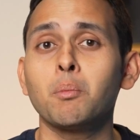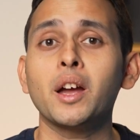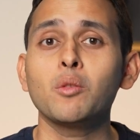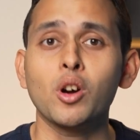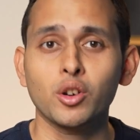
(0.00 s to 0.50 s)

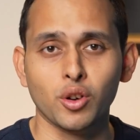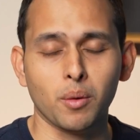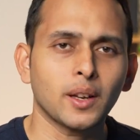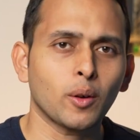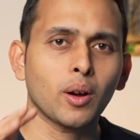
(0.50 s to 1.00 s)
my
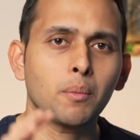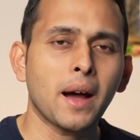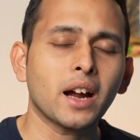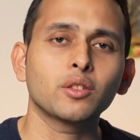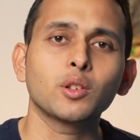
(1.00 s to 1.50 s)
workshop. Now come
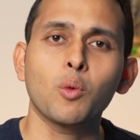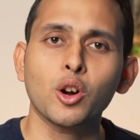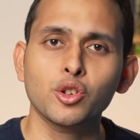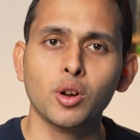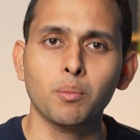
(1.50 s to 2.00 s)
back to the
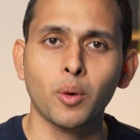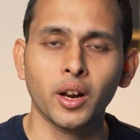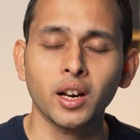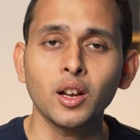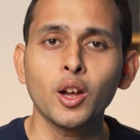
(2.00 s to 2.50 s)
workshop
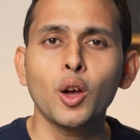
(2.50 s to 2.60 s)
model,